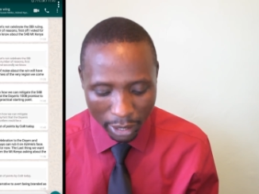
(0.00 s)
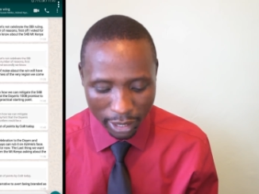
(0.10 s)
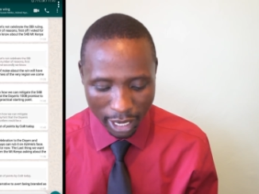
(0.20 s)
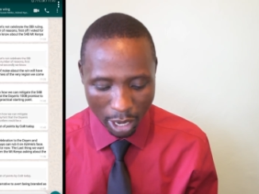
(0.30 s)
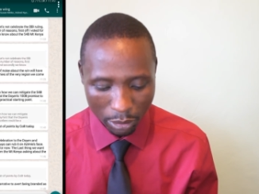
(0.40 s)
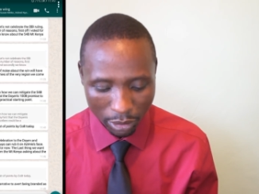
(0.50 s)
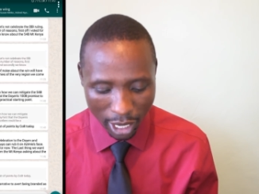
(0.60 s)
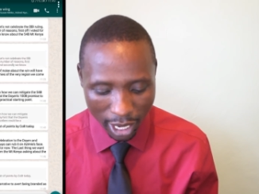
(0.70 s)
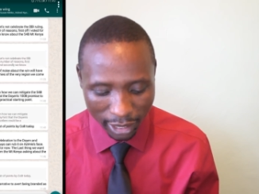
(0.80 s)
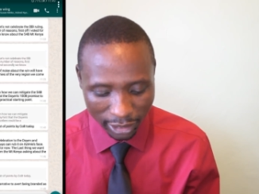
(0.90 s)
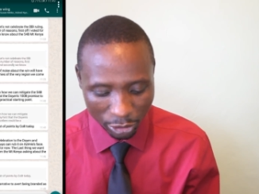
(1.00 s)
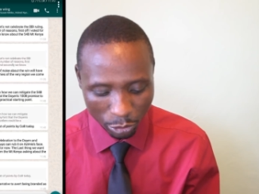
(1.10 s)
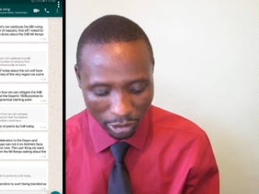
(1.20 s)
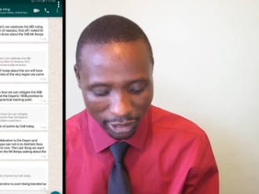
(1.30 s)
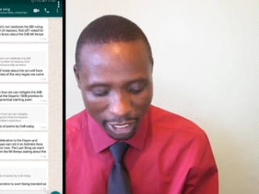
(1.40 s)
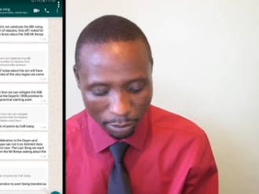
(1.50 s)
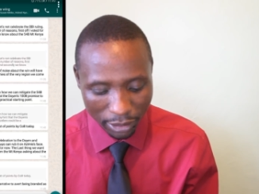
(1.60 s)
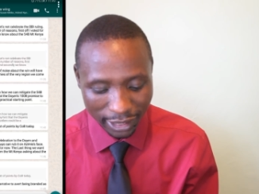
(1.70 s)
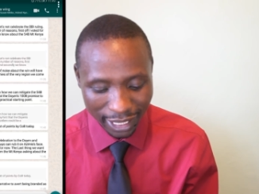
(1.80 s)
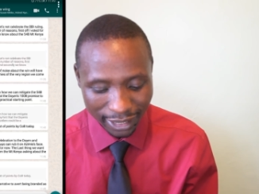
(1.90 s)
Now, uh, Ichungwa is saying
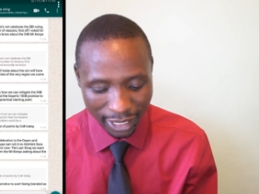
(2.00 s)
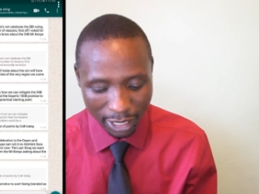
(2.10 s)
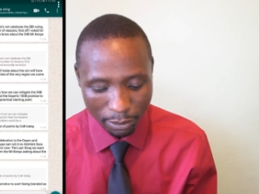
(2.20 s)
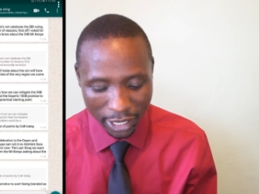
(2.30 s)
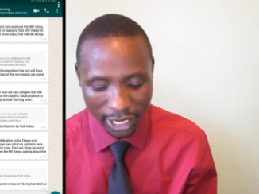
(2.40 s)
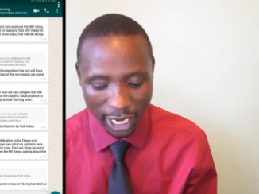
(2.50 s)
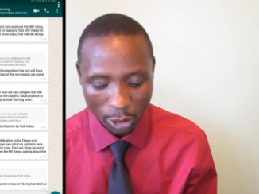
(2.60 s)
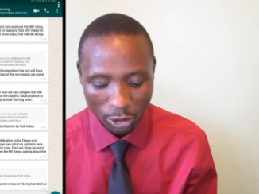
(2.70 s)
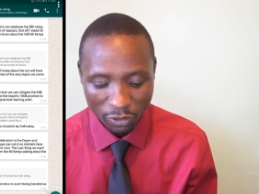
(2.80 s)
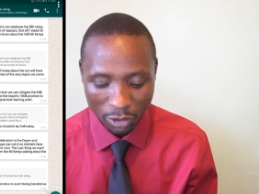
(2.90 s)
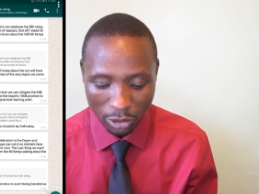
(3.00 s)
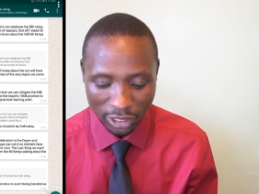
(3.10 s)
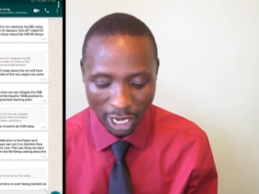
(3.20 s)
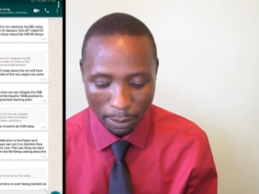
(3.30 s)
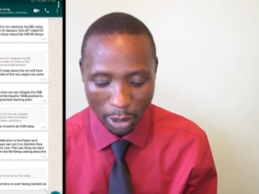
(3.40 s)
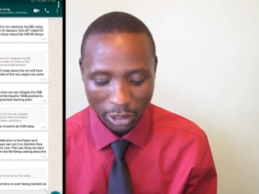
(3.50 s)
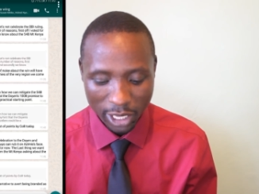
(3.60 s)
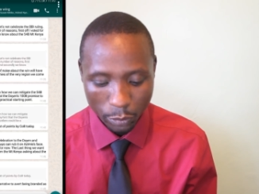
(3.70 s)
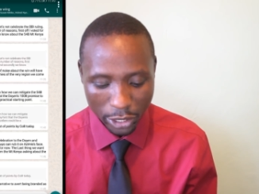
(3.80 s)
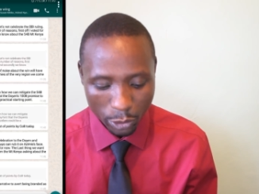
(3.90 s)
precisely making a lot of noise about the
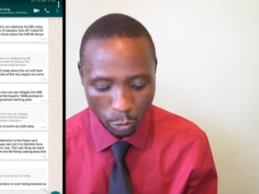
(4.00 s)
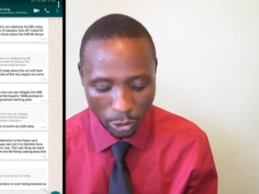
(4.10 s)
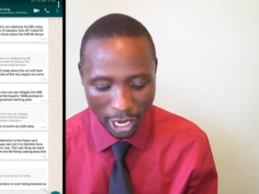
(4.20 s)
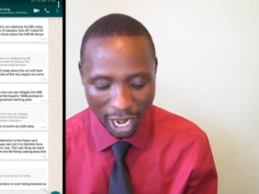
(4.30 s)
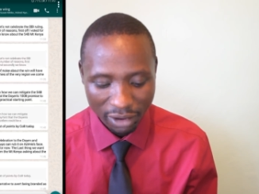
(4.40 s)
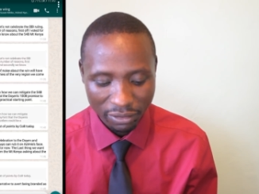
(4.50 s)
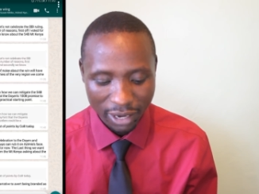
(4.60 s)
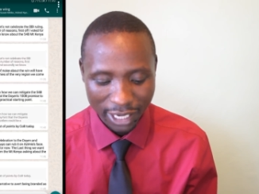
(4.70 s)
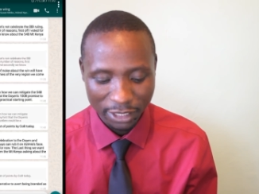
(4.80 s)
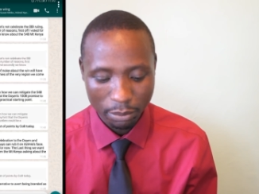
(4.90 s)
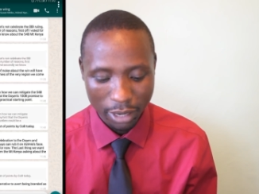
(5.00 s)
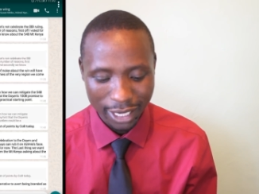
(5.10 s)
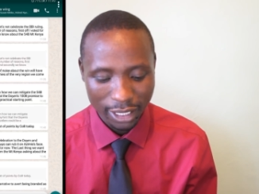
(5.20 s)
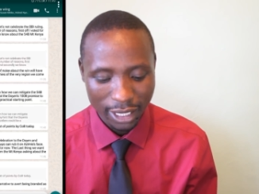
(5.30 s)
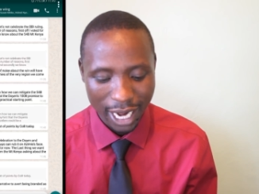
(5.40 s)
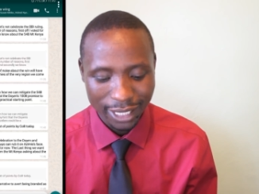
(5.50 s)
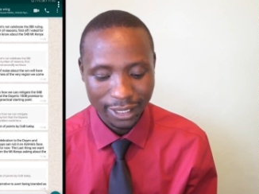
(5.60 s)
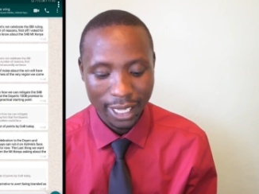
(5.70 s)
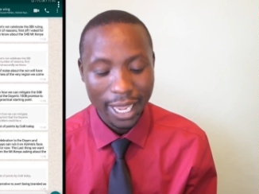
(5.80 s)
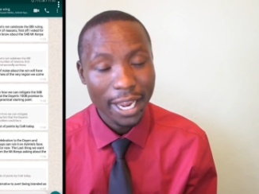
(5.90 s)
win will have us branded as
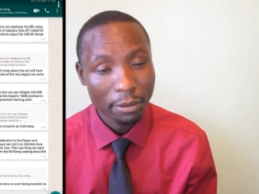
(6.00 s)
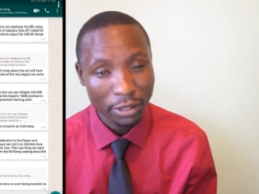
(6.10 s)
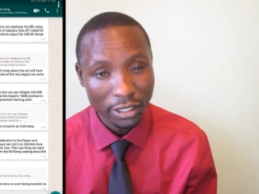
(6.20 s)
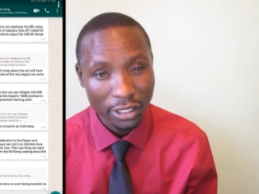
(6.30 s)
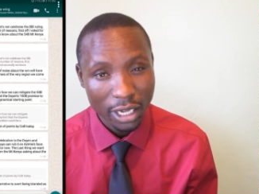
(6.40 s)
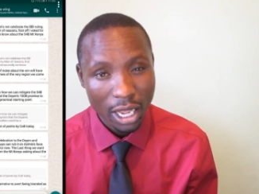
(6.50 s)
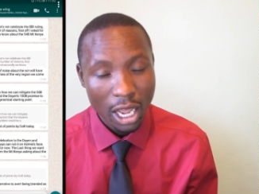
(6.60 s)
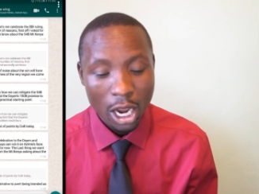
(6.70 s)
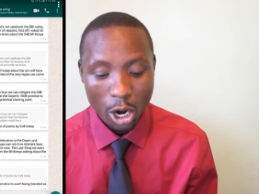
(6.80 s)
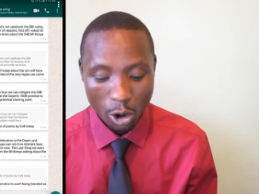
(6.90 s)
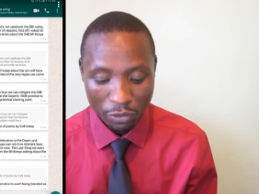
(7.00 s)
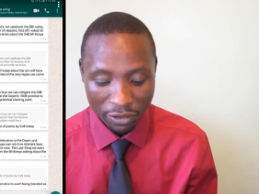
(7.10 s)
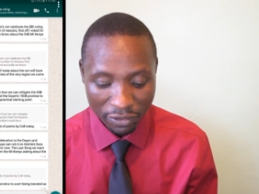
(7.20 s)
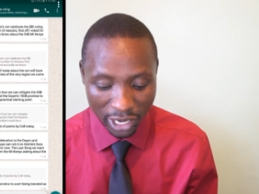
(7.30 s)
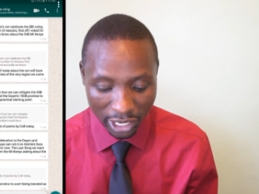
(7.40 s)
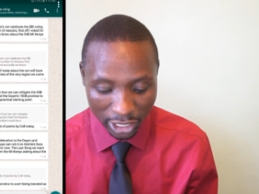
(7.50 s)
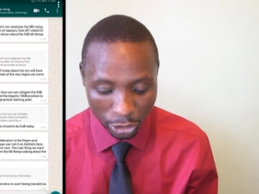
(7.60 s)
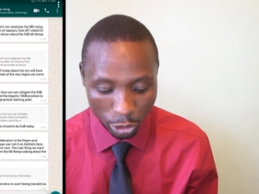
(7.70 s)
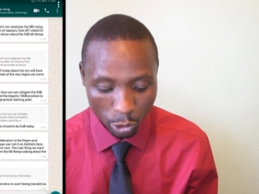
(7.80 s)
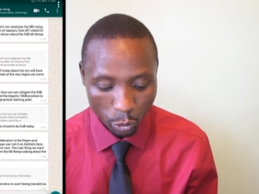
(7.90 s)
the enemies of the very
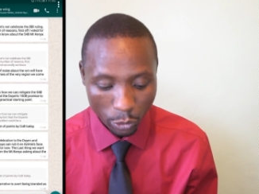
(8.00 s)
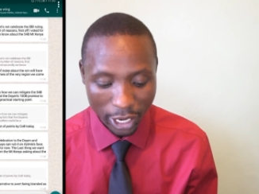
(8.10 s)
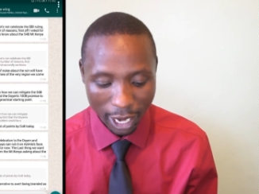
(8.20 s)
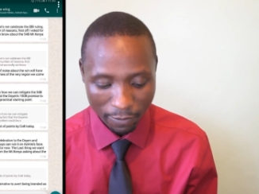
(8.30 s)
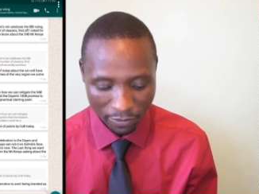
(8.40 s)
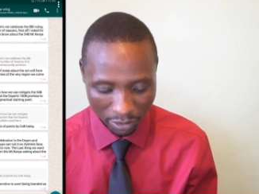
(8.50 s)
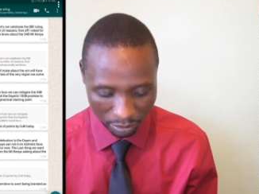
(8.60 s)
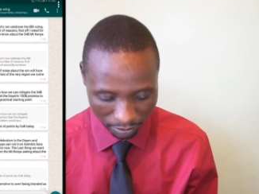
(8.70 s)
region we come from.